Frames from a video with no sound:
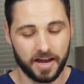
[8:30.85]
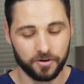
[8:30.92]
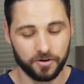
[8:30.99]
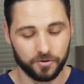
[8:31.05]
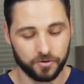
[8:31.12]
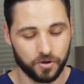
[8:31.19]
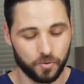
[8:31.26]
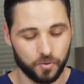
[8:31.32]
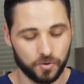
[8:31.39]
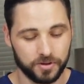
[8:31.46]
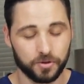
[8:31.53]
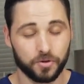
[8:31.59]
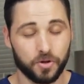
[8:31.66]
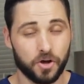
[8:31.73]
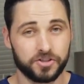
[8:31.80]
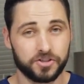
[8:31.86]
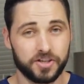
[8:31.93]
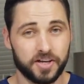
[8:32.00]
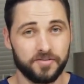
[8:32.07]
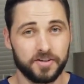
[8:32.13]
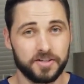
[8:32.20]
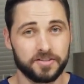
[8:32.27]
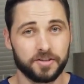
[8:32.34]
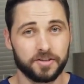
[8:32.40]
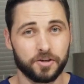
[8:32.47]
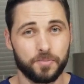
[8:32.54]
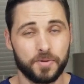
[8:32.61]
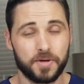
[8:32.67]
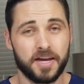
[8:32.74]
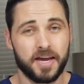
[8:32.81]
I don't know what their longevity is going to
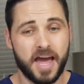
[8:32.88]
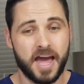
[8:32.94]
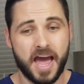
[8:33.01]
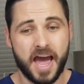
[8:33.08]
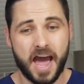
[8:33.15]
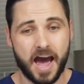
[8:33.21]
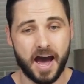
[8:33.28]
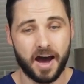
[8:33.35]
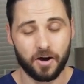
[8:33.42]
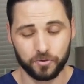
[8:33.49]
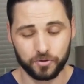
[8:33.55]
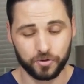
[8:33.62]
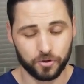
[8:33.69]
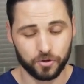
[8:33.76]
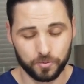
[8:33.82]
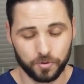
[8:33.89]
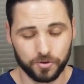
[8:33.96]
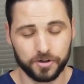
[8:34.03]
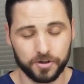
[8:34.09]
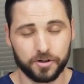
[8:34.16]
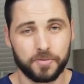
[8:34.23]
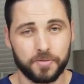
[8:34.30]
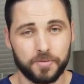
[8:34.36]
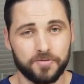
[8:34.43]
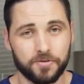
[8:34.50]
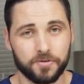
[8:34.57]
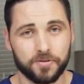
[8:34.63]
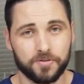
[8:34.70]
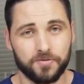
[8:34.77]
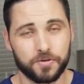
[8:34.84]
be, how durable they're going to be
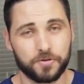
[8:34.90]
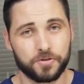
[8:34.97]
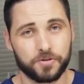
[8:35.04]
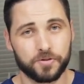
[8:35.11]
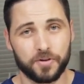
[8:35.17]
for the future.